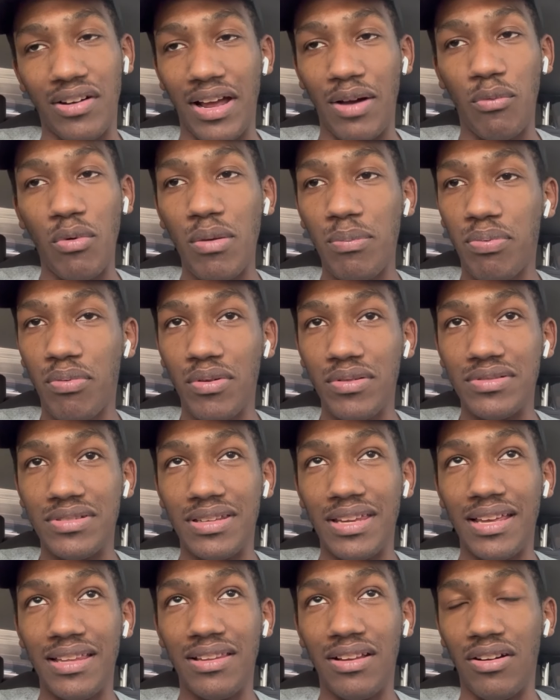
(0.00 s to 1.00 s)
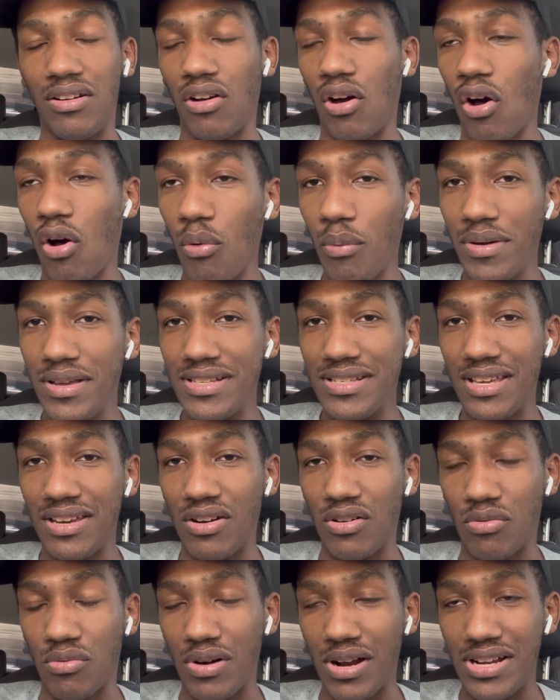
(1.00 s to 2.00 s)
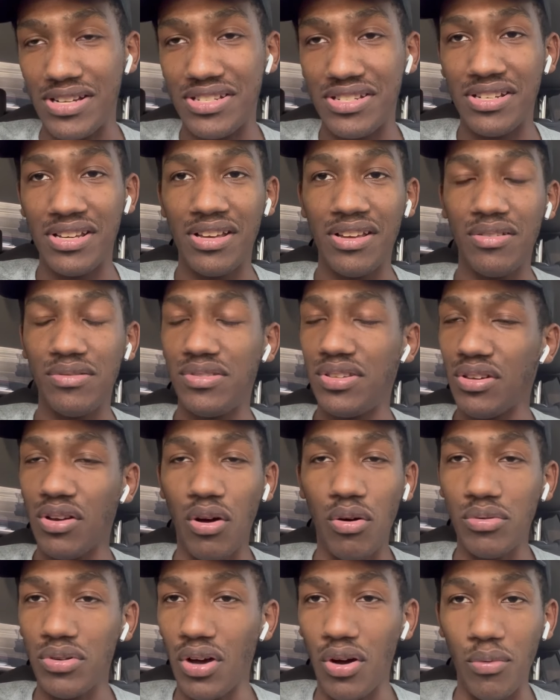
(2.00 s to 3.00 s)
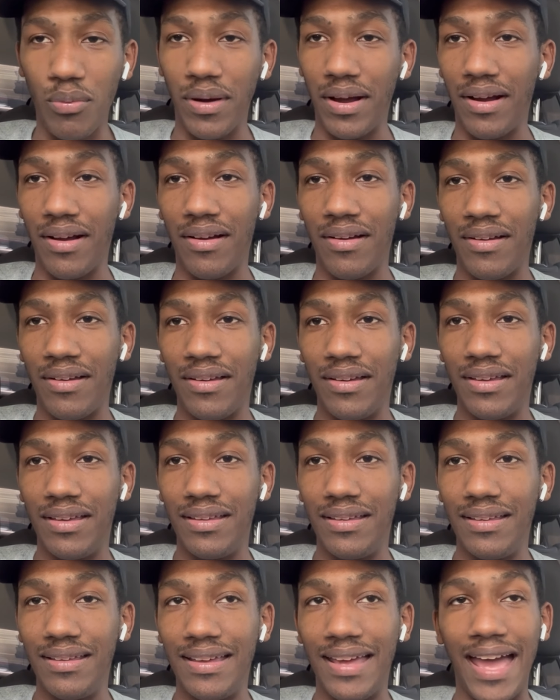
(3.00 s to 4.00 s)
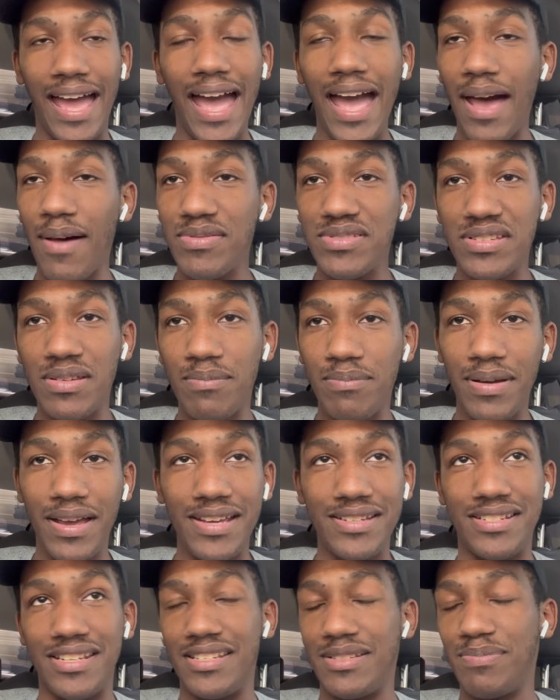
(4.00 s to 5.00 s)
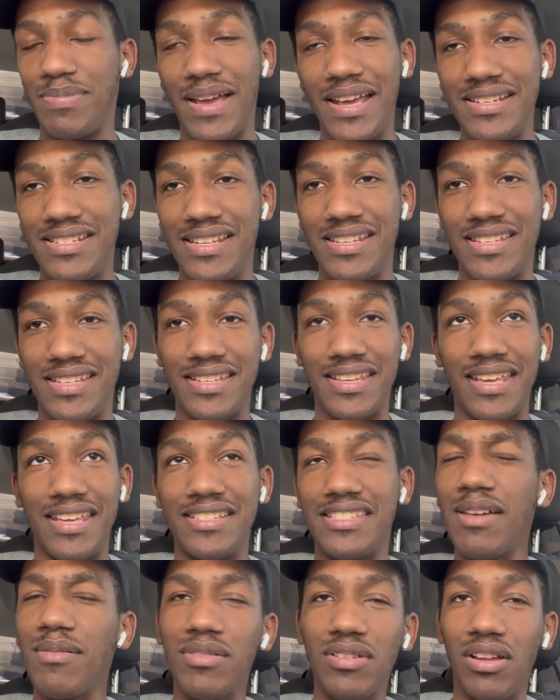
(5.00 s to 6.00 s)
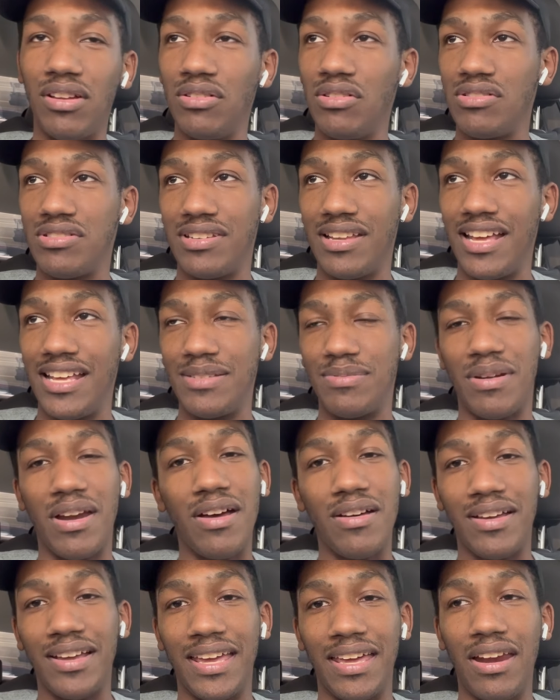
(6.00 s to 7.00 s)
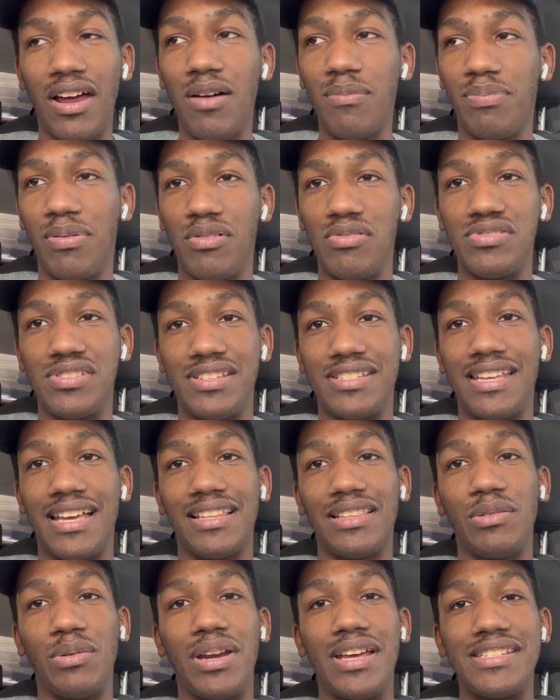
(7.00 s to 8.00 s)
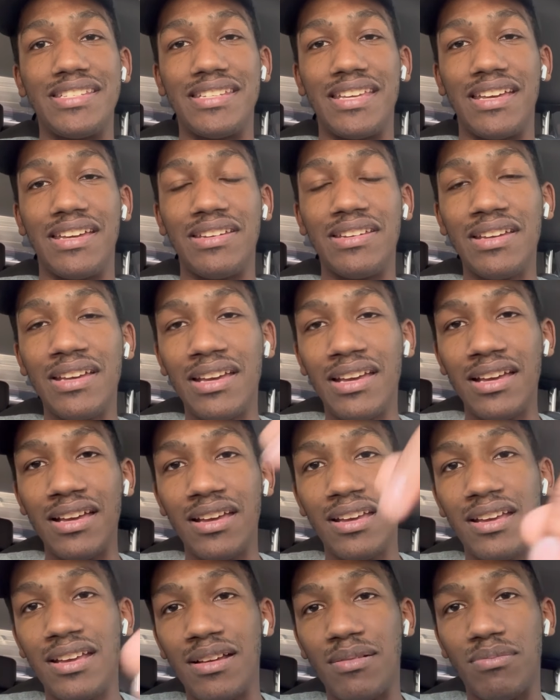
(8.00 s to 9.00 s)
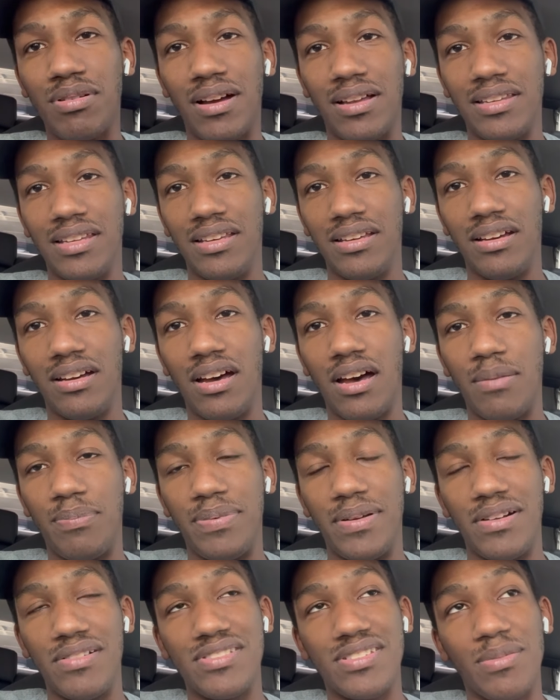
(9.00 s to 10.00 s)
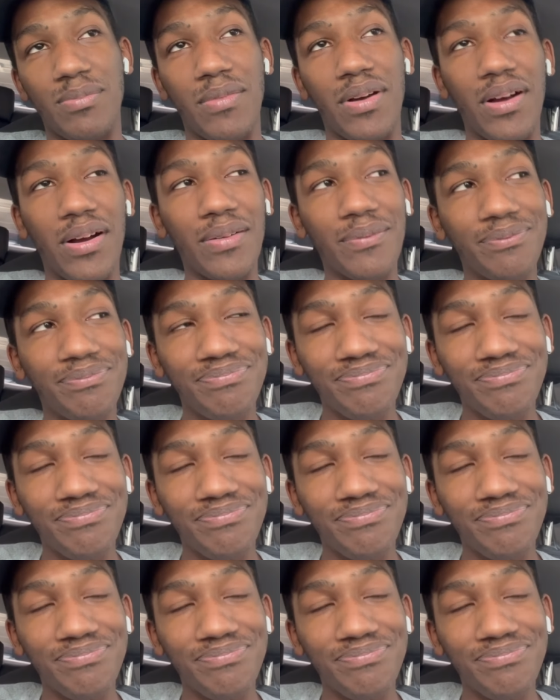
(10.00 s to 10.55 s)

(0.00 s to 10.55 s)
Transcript: At what point do they learn? Always in a rush to go nowhere. Have some patience. Patience is key. Something along those lines. But I'll, again, I'll post exactly what I said, probably up here somewhere.